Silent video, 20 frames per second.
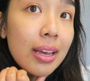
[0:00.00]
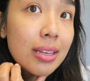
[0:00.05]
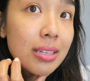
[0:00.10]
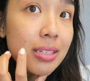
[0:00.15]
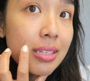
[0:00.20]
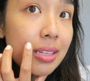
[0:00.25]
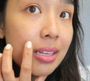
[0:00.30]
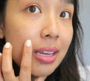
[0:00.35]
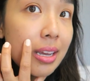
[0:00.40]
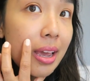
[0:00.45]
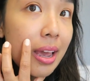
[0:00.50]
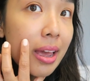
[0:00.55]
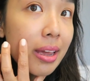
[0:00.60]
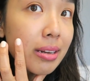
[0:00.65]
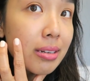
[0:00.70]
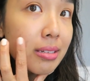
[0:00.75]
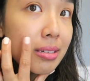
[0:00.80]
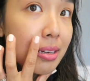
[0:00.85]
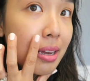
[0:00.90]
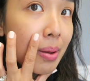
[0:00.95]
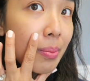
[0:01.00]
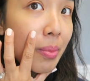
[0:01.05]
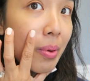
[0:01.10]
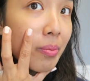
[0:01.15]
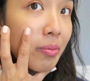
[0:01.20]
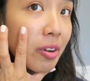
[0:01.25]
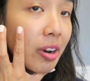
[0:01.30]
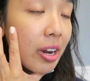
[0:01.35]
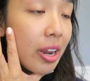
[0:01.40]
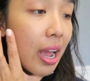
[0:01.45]
nicely, and
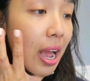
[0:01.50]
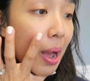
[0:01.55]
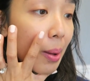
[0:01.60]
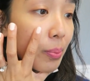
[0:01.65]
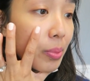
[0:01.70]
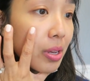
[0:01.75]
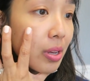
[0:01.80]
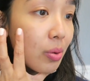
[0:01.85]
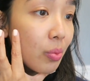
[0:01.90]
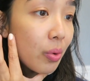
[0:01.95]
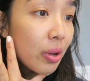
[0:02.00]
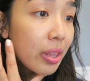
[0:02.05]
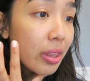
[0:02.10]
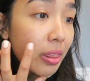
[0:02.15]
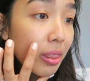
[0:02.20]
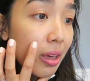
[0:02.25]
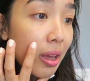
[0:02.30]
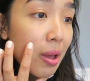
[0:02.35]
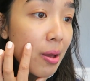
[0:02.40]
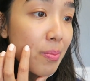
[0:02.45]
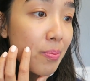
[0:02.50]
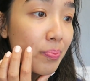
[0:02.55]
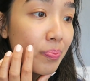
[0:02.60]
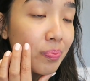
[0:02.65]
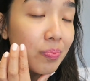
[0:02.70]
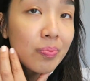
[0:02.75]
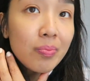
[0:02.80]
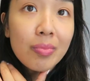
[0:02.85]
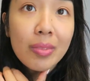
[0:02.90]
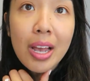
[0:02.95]
I'm very happy with
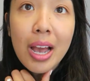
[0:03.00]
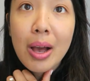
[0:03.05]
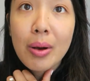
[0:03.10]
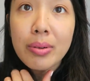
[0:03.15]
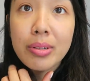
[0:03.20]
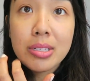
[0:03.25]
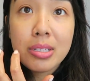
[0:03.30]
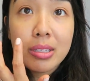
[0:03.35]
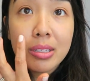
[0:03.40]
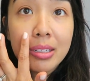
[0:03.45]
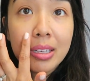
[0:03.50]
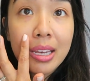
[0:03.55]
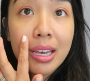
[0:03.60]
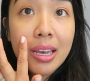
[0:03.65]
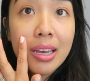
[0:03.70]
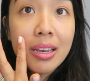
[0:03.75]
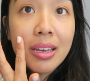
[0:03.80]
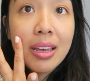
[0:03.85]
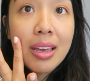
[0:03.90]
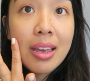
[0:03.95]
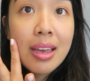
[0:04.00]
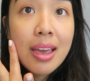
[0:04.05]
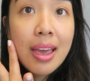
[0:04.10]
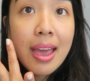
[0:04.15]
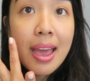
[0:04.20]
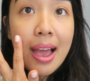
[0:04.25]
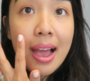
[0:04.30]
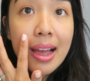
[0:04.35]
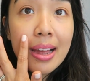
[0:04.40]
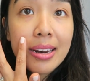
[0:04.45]
how it's looking.
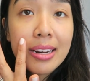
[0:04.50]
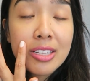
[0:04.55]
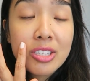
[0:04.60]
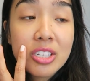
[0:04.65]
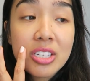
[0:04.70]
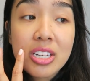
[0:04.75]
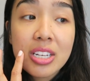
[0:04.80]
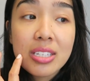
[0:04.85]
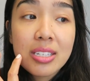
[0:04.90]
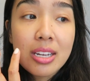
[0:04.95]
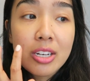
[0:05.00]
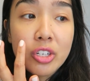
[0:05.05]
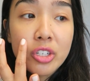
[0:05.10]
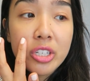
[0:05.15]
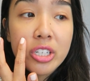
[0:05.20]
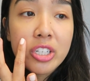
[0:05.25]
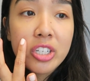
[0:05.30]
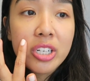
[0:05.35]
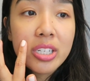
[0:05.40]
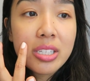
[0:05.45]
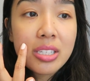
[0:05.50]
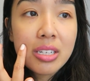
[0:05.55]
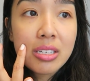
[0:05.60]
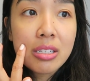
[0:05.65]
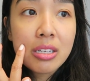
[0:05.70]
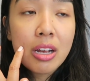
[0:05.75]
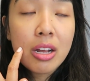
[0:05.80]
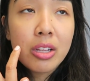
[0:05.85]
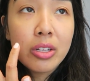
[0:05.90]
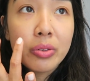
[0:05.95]
And it's essentially just
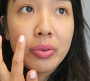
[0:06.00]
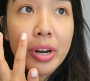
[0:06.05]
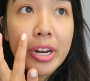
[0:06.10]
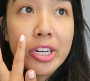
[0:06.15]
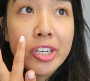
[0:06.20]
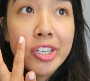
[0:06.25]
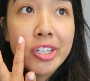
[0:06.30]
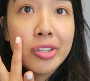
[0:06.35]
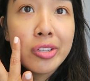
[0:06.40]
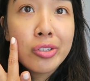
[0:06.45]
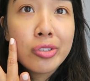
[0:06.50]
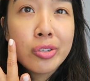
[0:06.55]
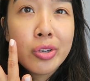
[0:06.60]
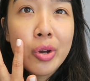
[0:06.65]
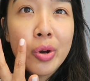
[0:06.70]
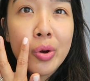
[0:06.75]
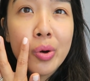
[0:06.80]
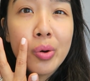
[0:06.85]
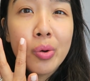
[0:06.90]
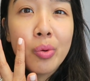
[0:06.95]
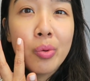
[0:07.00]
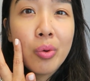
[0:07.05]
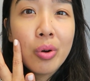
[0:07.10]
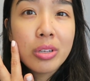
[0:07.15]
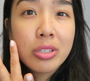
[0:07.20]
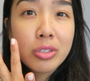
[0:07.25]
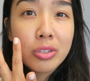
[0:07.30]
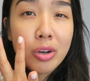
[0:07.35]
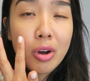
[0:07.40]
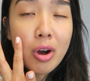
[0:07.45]
discoloration. There's no
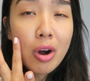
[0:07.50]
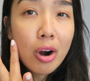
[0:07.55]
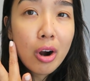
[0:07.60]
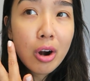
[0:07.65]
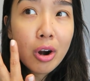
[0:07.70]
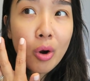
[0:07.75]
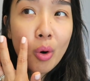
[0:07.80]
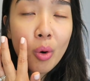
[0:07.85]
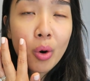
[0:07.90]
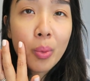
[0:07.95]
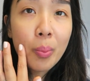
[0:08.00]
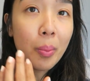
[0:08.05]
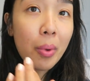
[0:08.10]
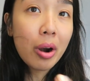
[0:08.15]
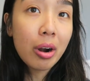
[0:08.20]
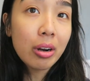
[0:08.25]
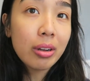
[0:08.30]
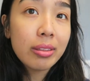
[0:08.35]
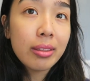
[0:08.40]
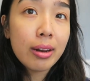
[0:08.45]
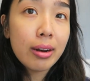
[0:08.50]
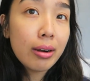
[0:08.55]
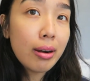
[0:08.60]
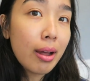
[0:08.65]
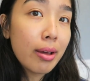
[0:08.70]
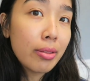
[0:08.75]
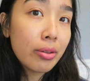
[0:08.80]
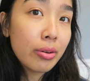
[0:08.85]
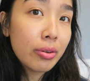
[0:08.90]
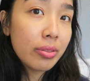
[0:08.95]
scar or mark
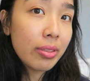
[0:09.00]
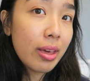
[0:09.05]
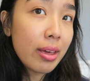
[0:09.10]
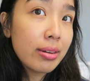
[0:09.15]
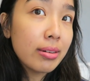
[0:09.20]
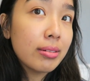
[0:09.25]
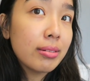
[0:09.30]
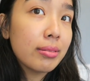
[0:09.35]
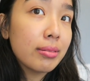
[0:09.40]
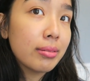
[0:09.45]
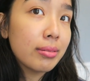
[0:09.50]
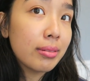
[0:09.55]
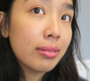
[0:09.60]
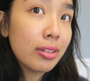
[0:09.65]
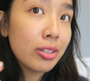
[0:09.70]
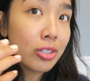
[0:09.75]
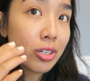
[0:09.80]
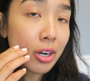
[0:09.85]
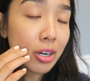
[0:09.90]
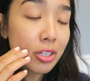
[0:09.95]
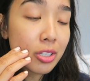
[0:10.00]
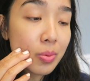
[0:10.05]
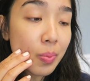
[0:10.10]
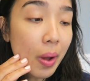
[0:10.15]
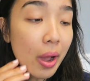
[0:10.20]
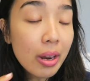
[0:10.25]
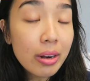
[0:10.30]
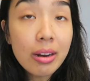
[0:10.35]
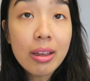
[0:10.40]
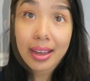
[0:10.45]
there other than the dark
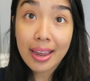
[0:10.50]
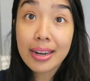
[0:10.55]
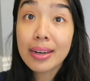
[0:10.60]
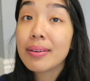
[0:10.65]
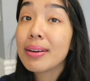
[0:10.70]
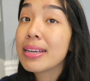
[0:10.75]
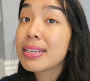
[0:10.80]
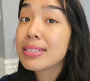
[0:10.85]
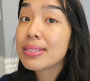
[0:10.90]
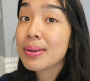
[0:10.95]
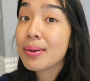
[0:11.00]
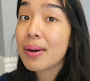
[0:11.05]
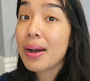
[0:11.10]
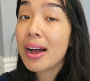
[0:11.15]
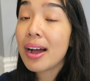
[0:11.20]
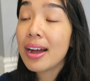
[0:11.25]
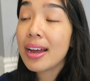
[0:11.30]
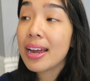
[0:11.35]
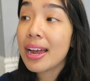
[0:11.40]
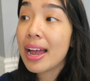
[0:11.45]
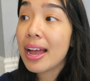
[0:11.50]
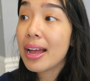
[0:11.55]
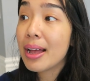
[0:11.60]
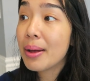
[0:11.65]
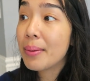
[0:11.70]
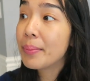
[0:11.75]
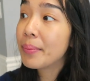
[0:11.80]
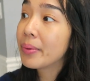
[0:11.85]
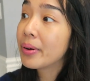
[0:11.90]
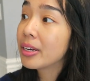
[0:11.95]
spot. Anyway, so I
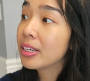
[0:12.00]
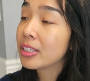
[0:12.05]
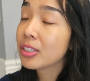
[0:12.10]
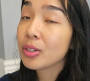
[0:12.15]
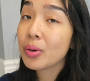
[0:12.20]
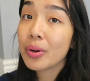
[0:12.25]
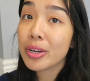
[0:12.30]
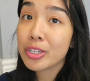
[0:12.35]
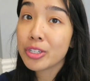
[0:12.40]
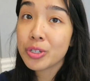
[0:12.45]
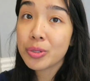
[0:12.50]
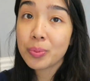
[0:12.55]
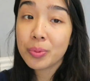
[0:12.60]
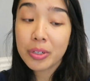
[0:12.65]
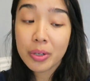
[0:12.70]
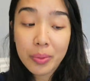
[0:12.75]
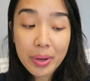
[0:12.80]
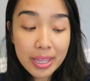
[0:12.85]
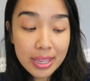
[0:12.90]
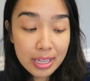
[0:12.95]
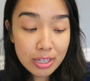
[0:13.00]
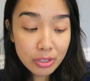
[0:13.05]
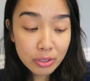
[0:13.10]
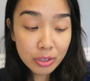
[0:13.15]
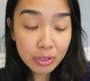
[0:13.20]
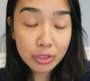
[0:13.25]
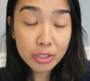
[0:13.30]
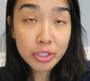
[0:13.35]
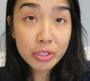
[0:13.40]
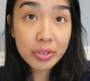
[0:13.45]
am going to put away these
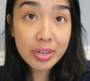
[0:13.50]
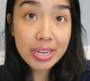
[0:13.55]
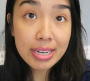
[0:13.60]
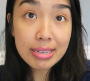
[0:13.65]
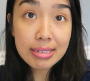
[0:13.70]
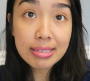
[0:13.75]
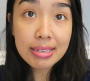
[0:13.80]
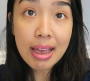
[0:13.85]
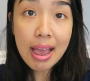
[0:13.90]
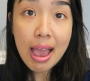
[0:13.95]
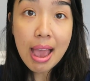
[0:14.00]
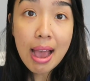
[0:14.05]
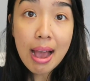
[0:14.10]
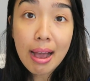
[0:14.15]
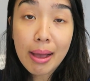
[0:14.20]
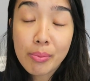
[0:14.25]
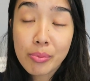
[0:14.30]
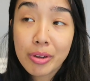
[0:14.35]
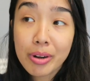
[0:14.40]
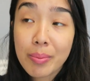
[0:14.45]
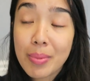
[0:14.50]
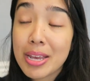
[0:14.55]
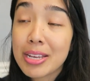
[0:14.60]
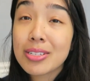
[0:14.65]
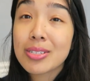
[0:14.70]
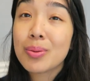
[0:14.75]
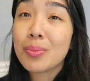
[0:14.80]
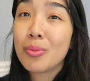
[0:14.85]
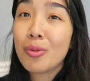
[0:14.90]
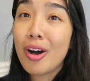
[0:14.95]
groceries. I'm gonna
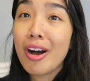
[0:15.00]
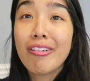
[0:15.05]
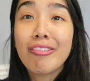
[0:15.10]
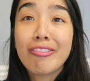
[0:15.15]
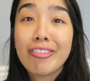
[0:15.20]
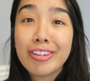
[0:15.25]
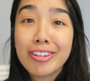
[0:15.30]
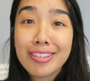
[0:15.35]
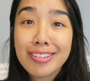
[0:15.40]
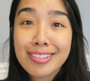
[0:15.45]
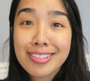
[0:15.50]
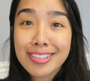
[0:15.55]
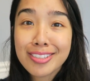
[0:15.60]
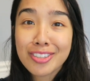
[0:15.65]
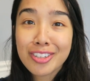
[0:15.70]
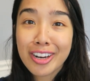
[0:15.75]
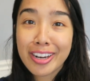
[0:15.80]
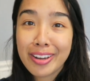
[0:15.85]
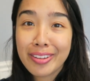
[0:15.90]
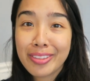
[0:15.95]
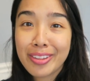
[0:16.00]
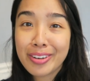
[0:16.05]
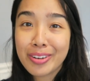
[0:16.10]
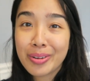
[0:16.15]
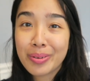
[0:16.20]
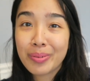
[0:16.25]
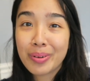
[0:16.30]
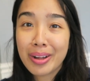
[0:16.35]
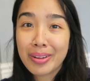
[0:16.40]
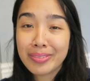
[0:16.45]
make some waffles and try out that
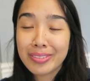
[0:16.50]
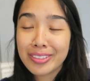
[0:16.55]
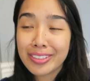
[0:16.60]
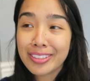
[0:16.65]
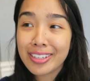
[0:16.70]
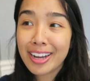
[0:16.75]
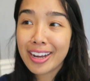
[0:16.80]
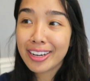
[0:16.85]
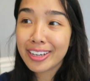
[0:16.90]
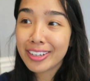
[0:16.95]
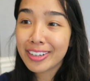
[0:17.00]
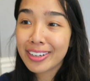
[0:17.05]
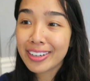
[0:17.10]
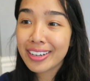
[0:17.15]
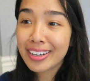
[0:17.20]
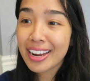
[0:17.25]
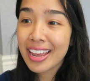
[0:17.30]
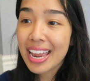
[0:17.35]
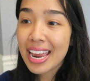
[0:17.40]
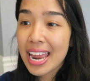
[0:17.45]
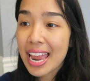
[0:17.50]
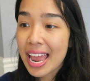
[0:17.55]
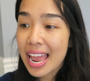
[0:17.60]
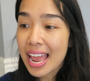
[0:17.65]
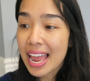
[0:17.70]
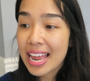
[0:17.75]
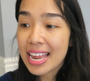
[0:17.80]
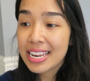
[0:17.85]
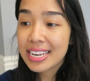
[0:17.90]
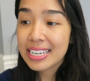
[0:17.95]
new waffle iron.
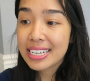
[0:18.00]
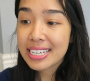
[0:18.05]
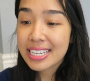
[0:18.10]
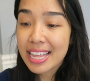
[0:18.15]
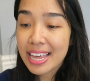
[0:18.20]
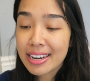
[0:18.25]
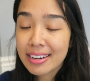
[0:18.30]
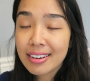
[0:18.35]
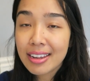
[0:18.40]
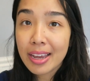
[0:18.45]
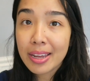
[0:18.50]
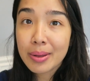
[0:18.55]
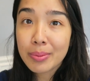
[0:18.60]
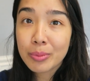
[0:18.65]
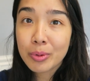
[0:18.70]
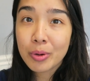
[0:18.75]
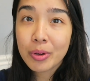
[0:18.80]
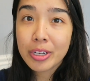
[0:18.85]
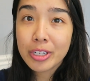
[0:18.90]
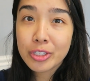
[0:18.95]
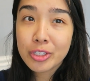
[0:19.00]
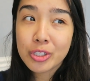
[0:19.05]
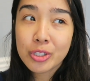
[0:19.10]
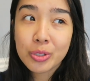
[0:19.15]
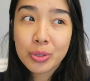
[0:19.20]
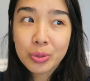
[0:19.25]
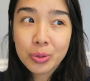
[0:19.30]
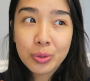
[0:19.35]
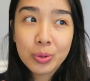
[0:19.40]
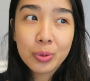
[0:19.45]
And then I am going
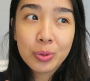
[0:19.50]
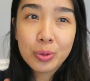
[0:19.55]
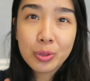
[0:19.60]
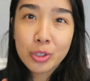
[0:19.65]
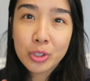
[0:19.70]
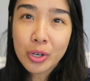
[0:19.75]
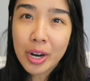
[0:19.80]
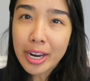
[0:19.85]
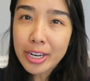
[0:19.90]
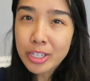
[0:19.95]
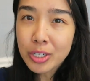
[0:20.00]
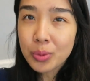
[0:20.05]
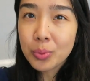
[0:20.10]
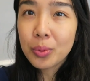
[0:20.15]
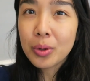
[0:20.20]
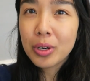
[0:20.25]
to try to